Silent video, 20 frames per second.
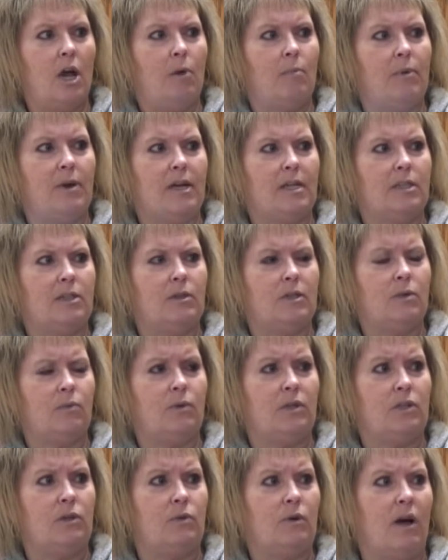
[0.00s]
because
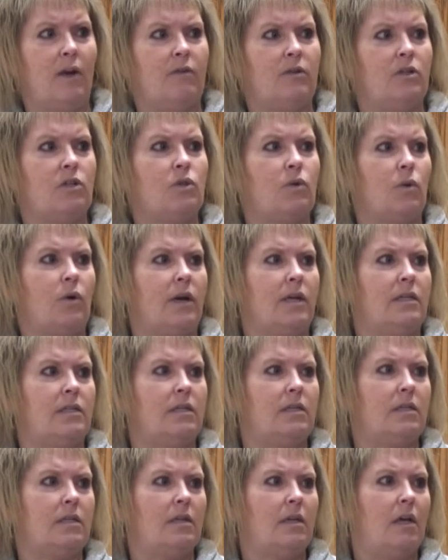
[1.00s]
we do have a
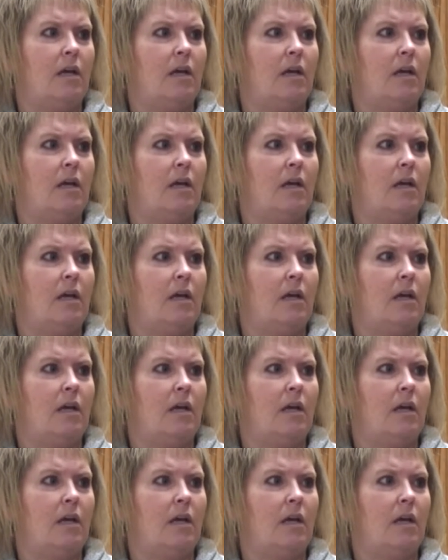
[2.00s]
joint